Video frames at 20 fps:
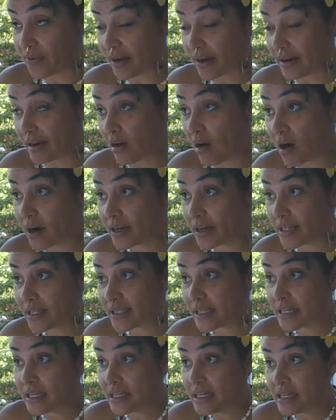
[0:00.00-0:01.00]
very hard is
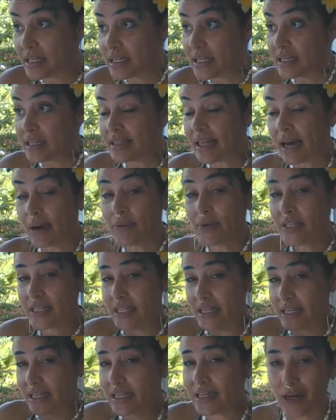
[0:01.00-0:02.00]
that was
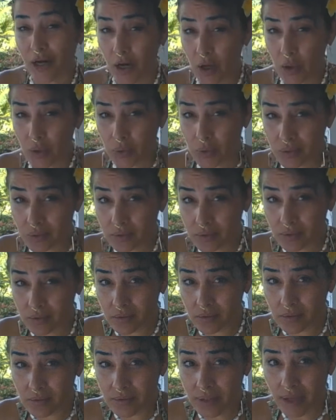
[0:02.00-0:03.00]
ego.
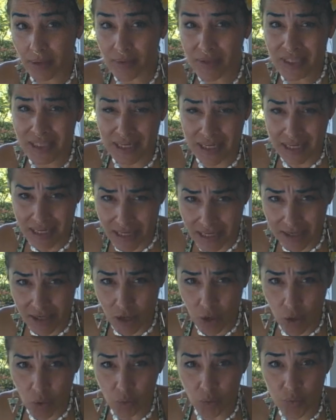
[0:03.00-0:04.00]
That was
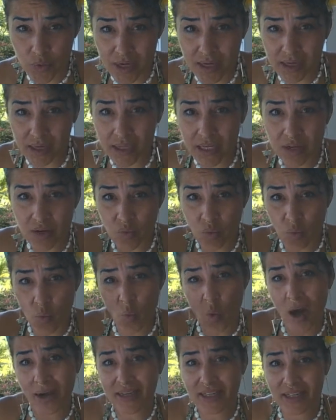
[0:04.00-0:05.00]
ego, really
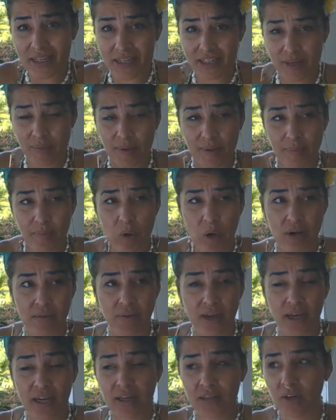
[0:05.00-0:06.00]
wanting to be part of
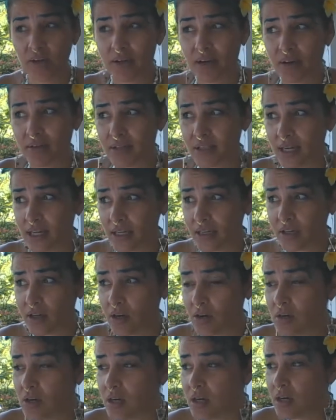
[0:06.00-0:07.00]
it, you know. And I was like, you
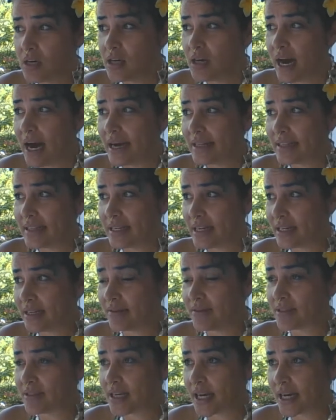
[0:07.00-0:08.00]
know, at the end,
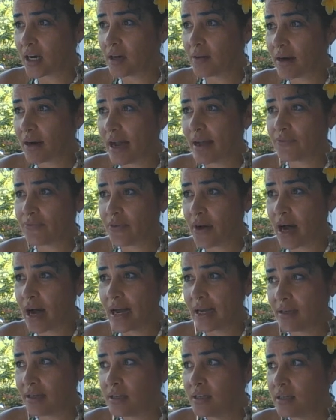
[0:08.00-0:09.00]
I was all right,
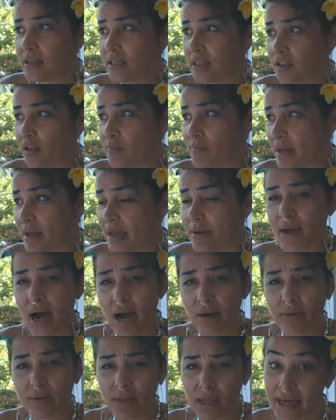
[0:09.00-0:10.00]
fine. You know, maybe
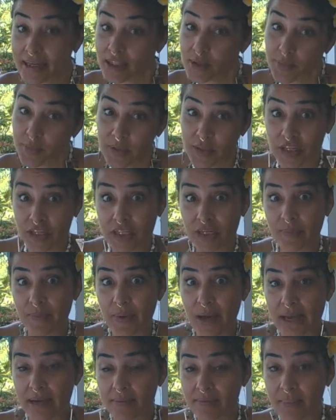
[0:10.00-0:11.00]
I would like to
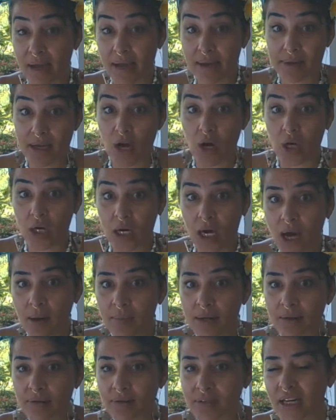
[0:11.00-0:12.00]
participate. Maybe I'll come.
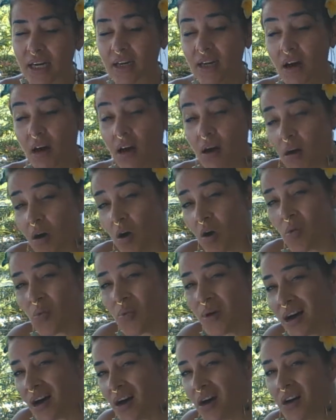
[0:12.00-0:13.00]
And it was like, oh,
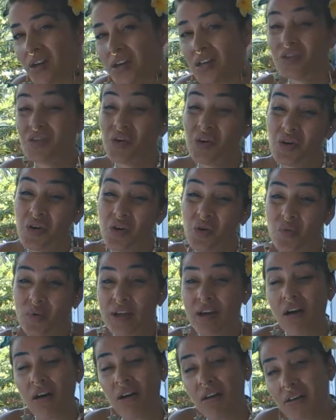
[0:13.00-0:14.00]
well, you know,
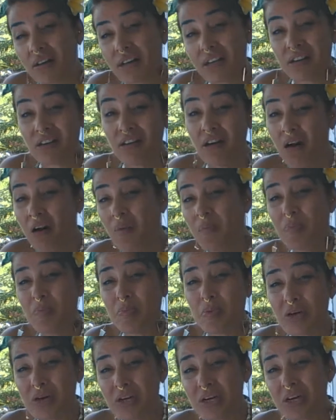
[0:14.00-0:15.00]
we already are all
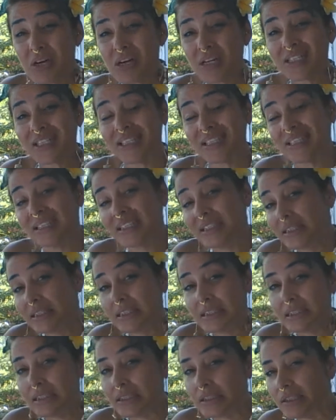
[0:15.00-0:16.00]
booked. And,
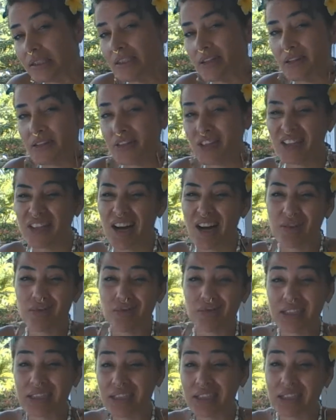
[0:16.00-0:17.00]
you know, there's not
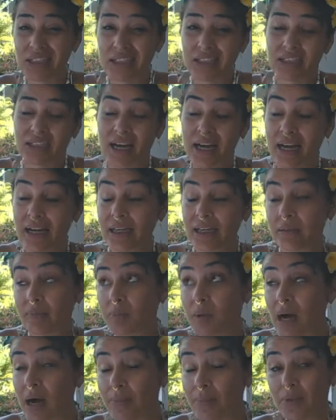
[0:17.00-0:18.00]
really like
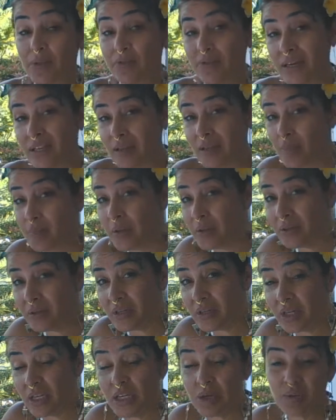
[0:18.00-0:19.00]
proper
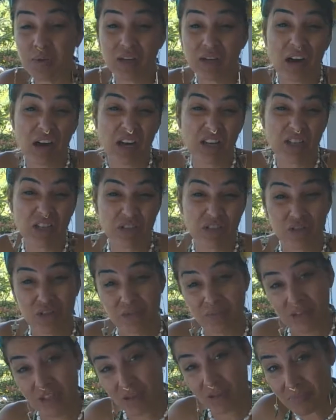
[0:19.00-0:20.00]
availability. It would cost you too
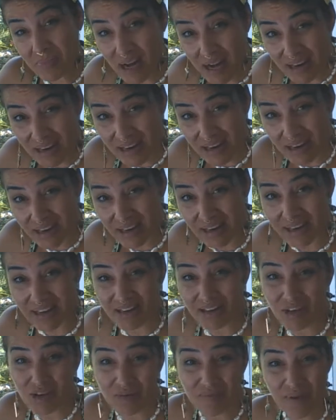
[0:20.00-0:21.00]
much money,
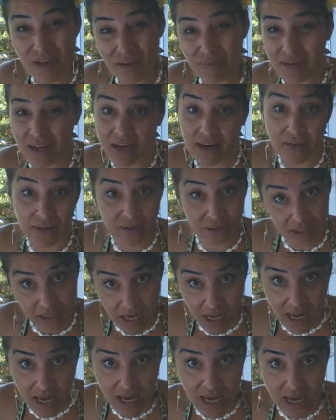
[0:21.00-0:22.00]
you know, maybe another
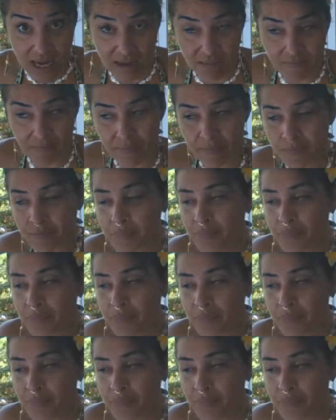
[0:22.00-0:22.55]
time.